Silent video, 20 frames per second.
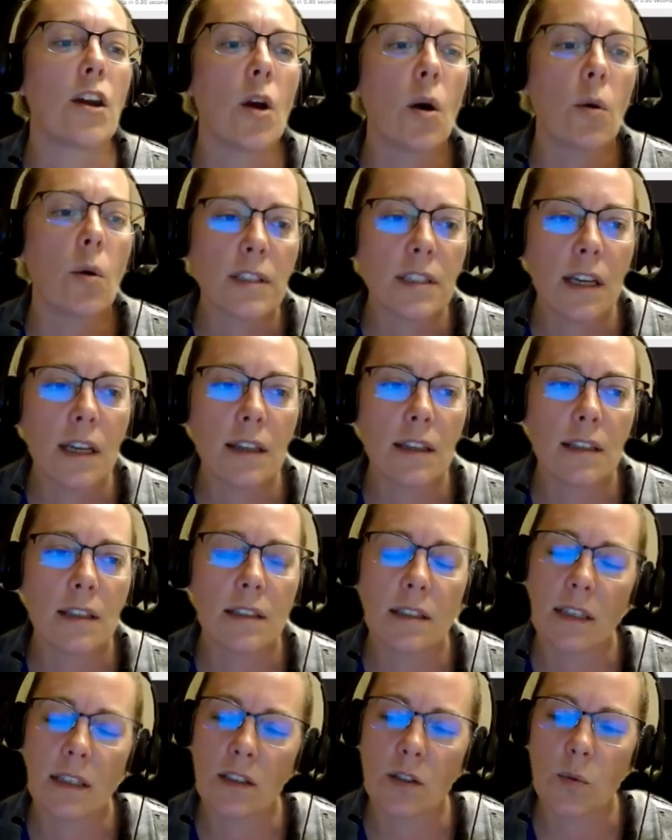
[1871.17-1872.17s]
I know it's not
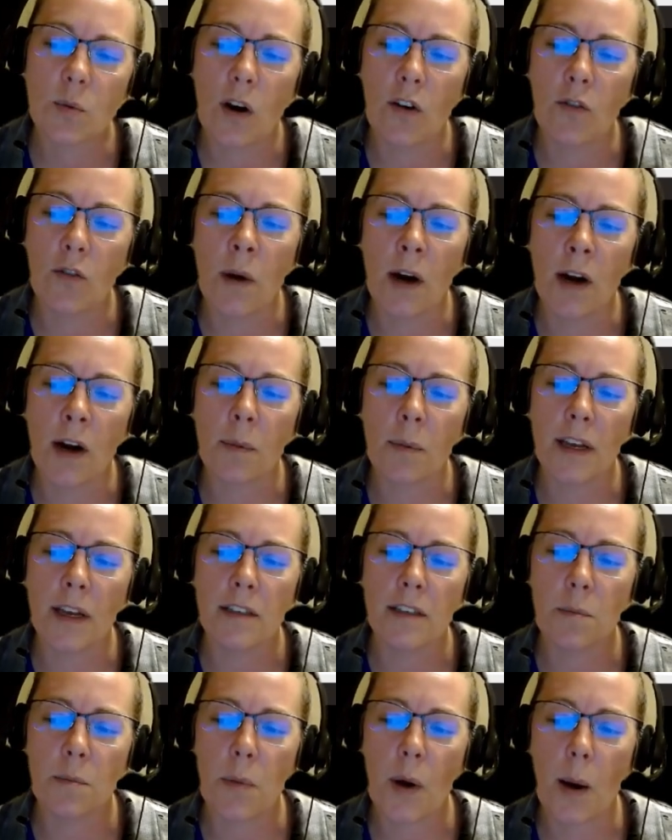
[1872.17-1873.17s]
this 612 mark
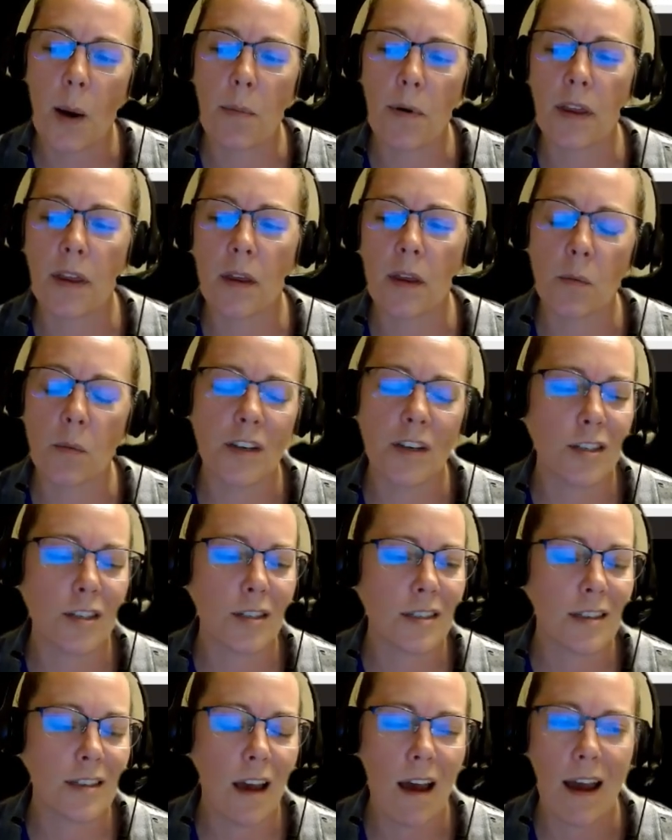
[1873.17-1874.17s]
because the property that we
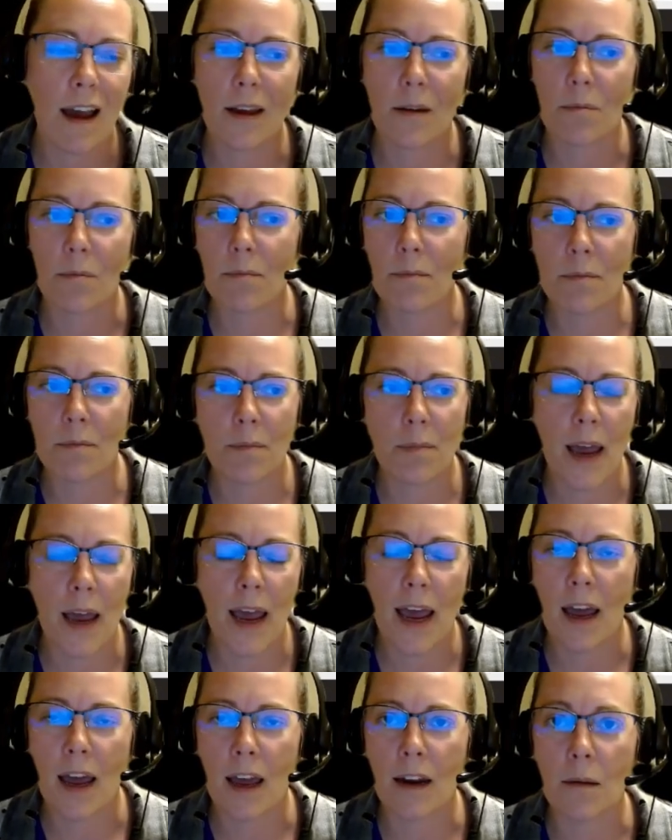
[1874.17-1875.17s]
just saw
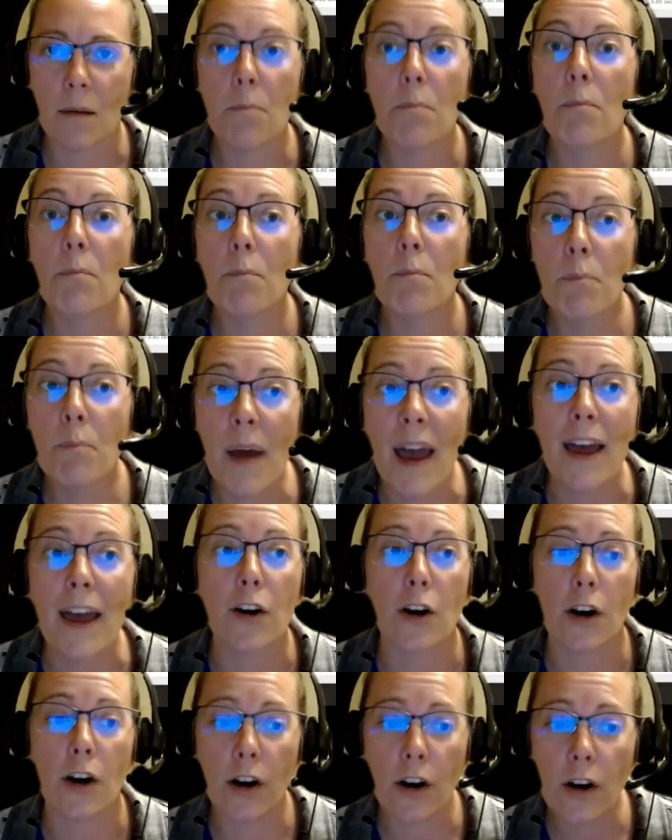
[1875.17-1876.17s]
had
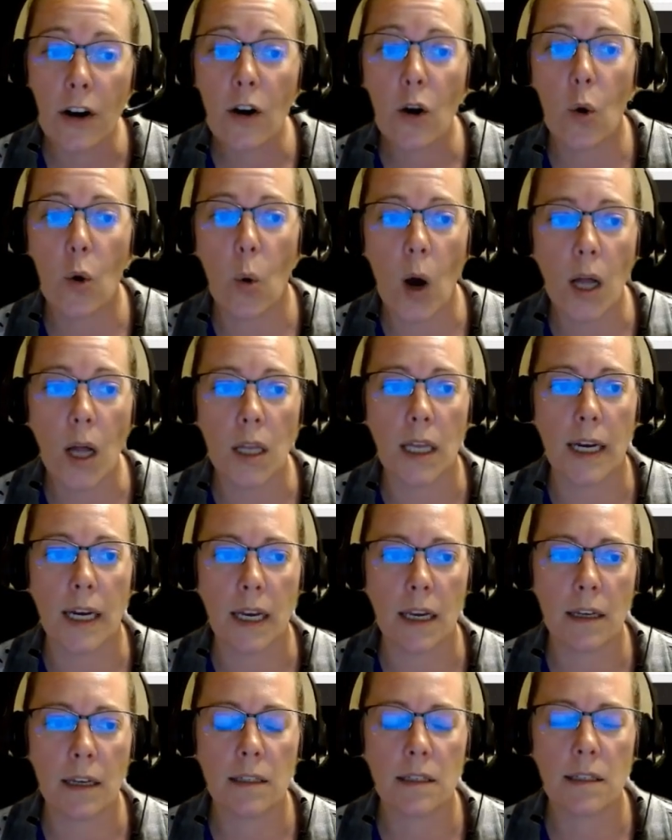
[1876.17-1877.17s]
better
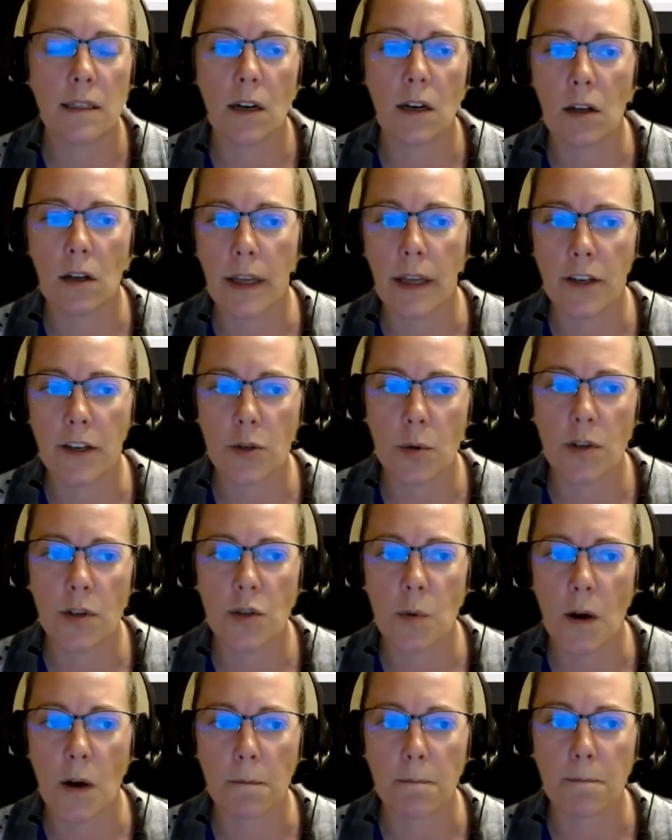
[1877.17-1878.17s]
qualities than our Lake
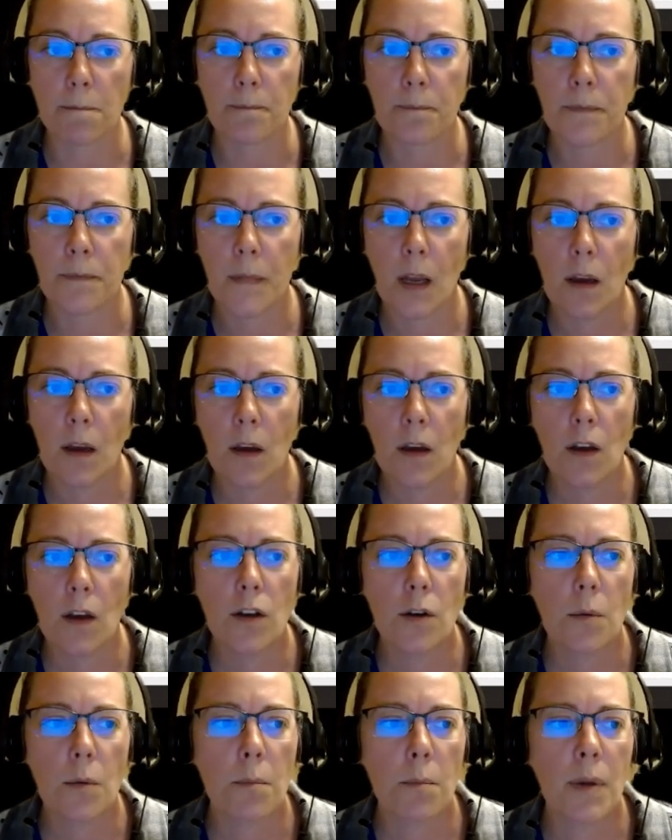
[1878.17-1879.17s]
George one.
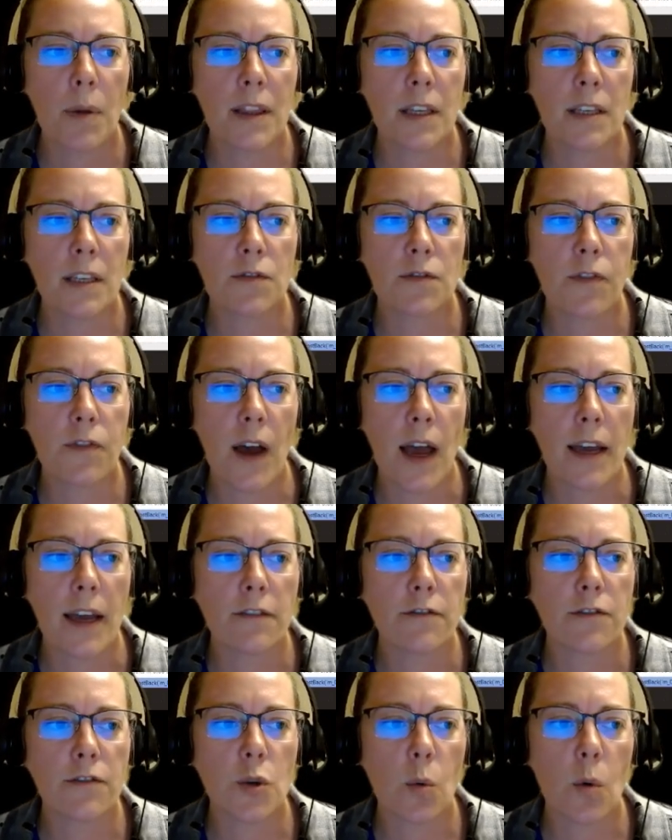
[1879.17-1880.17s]
But this
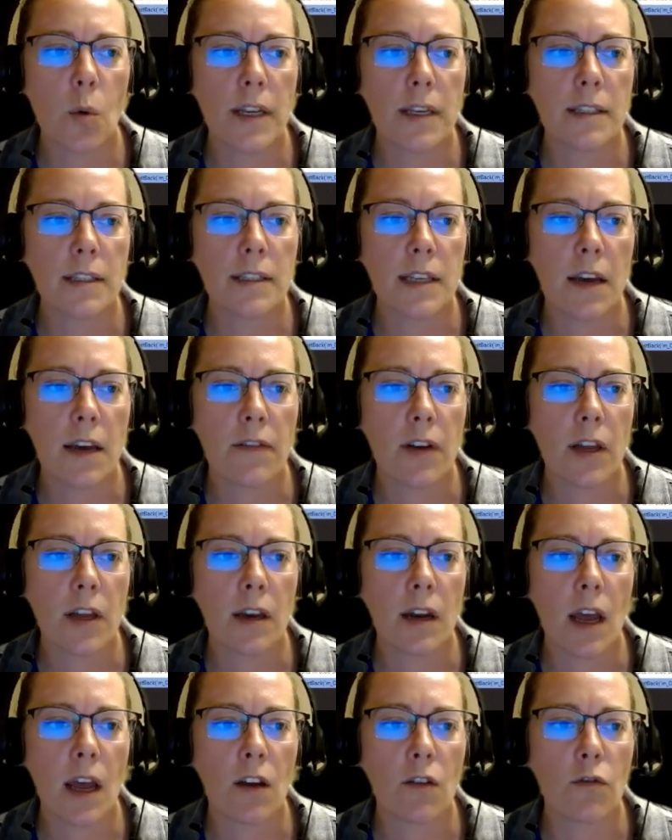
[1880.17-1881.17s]

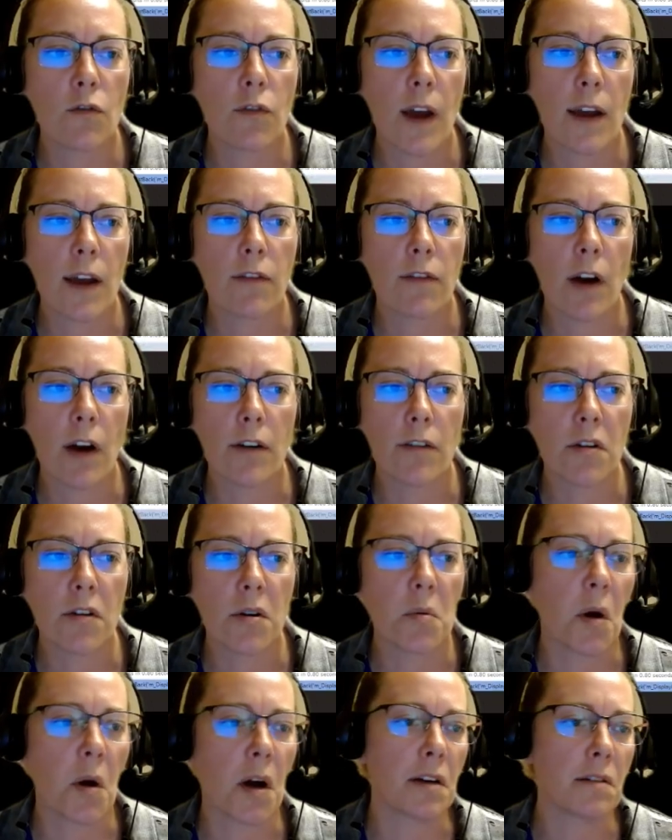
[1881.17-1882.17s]
527 and
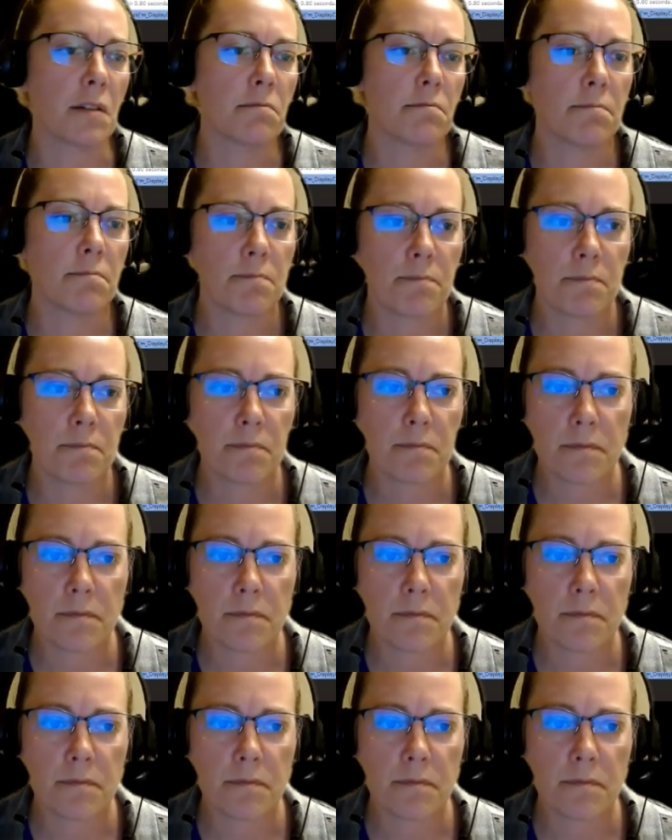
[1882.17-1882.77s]
501,